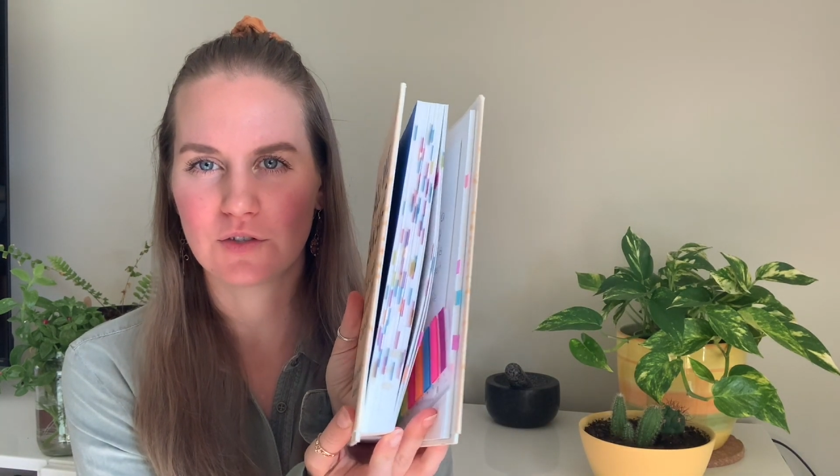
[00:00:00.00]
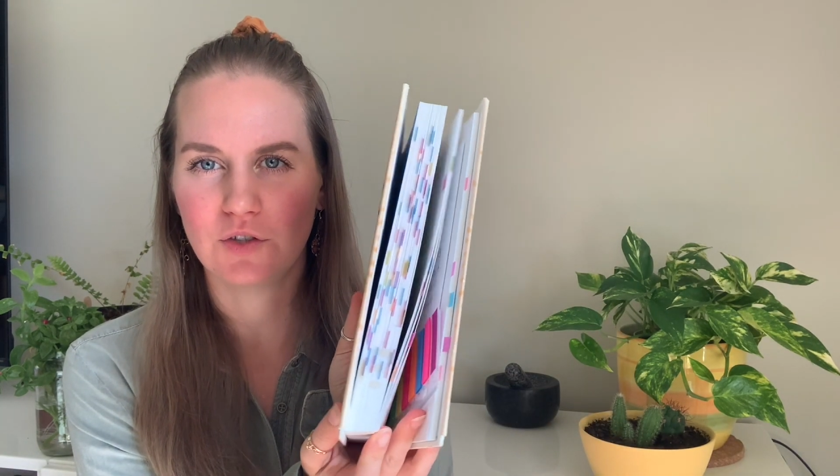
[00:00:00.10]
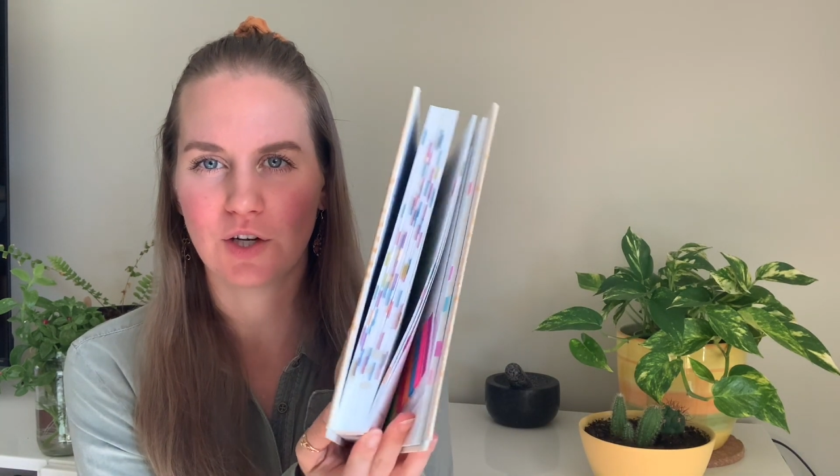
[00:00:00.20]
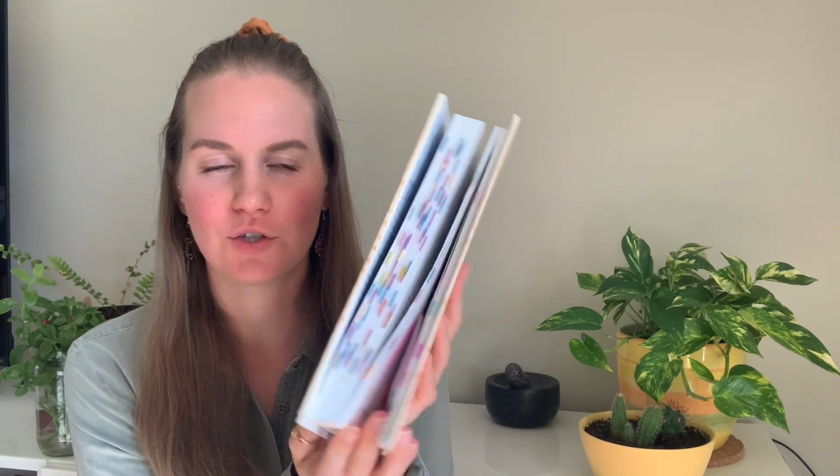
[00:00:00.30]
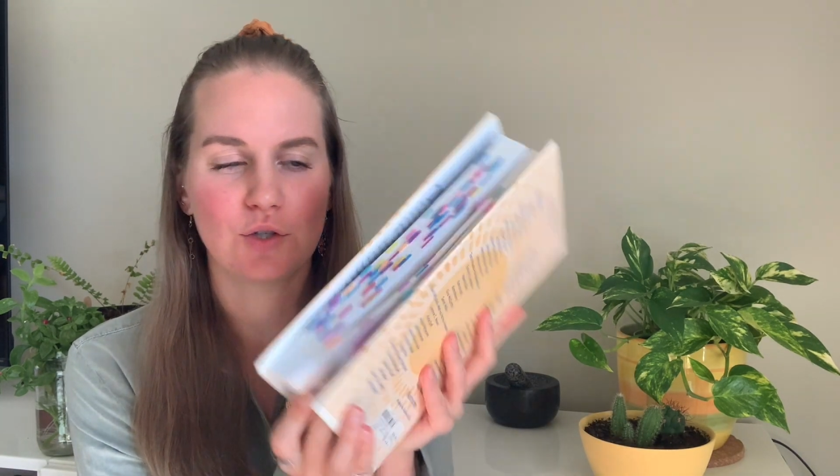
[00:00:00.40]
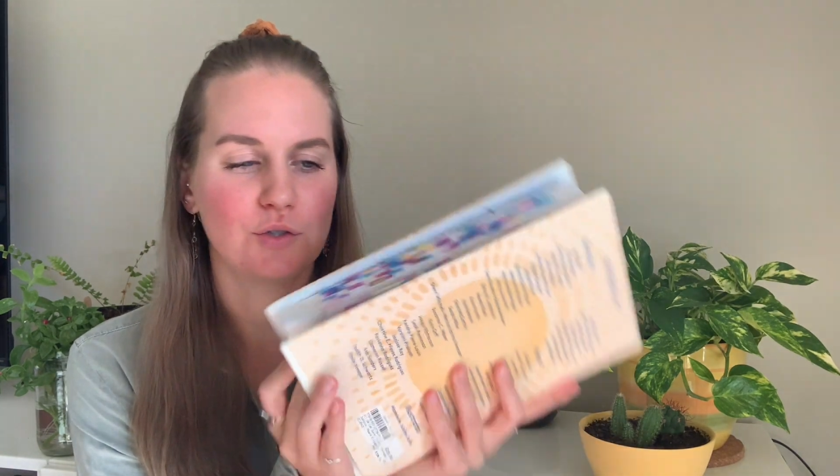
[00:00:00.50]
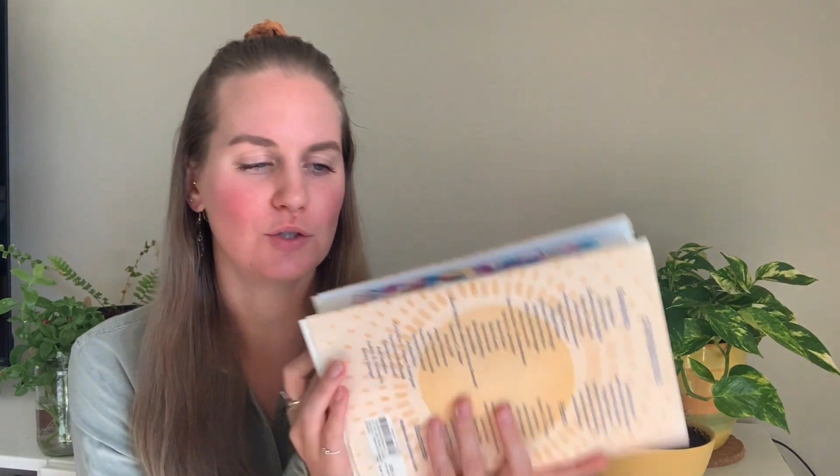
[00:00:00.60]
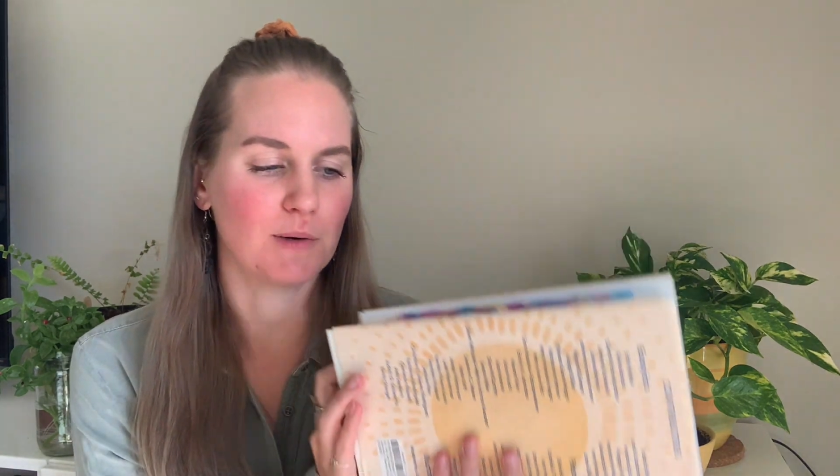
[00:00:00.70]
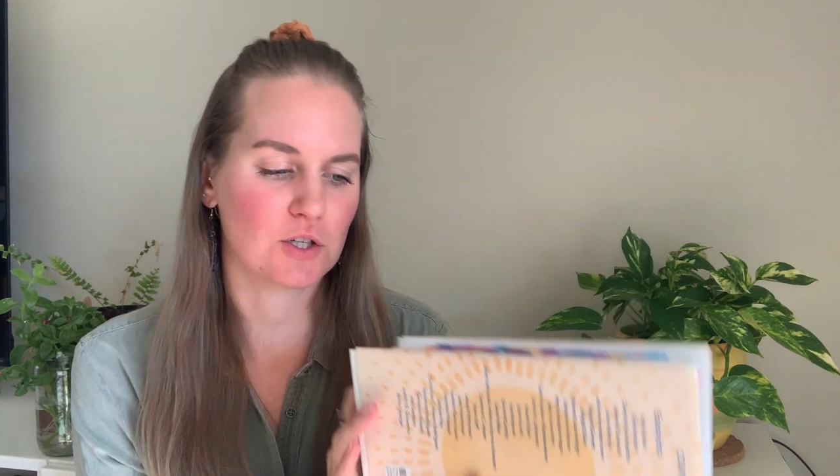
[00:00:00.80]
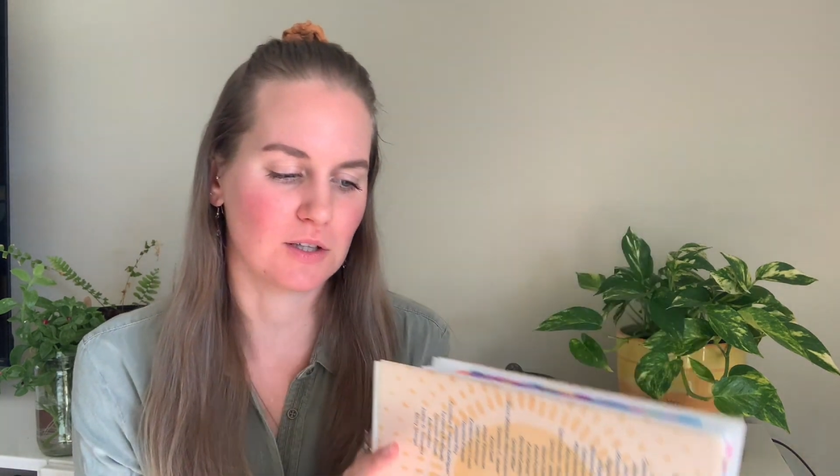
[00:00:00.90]
not too
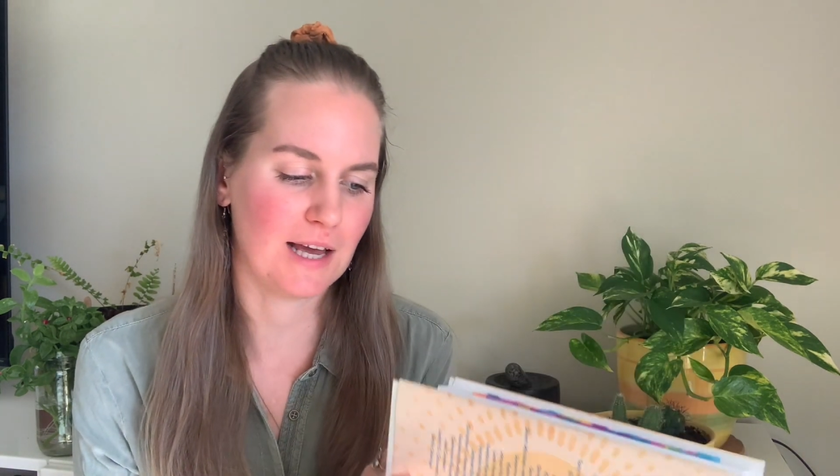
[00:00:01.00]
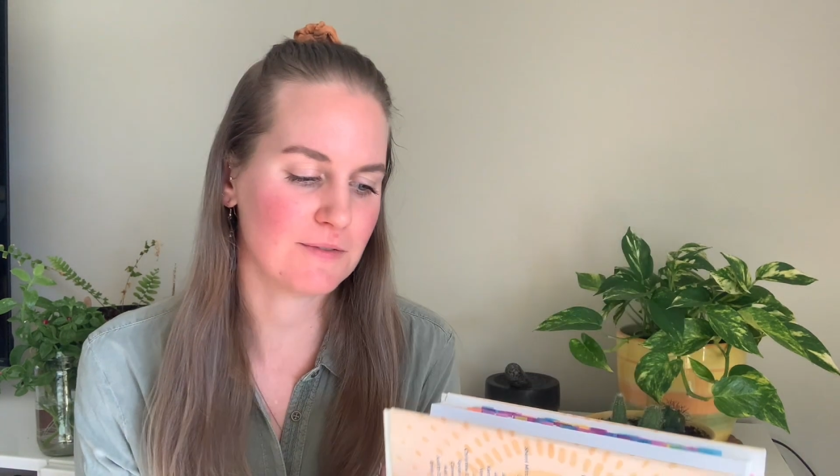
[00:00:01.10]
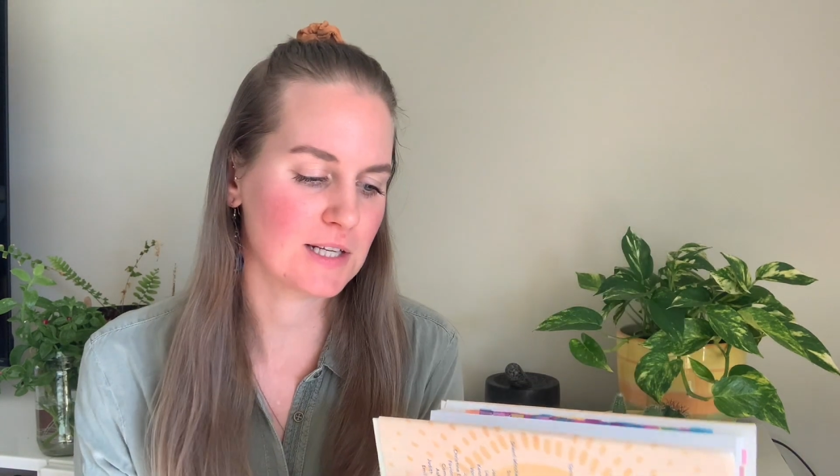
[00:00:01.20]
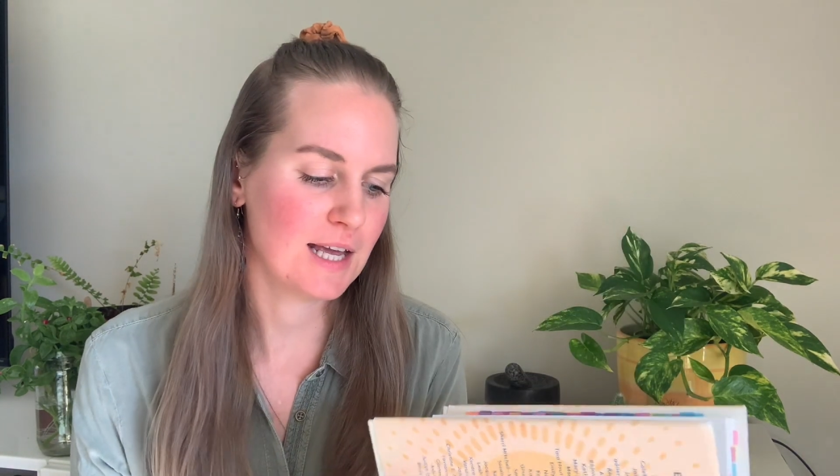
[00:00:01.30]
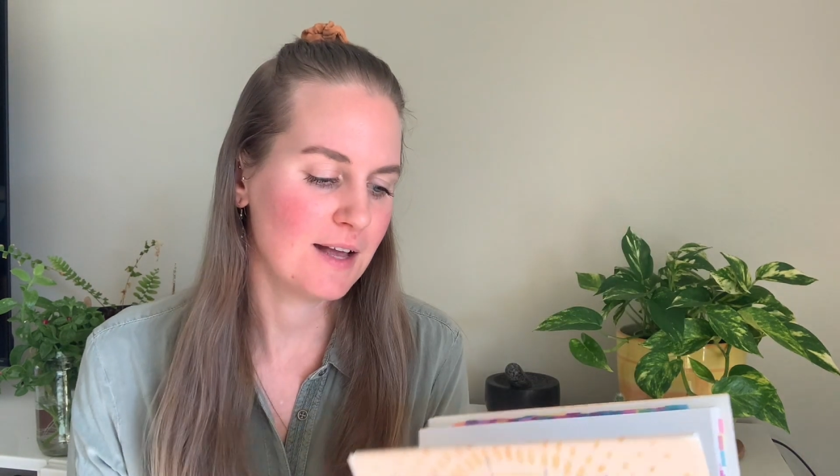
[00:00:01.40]
much left.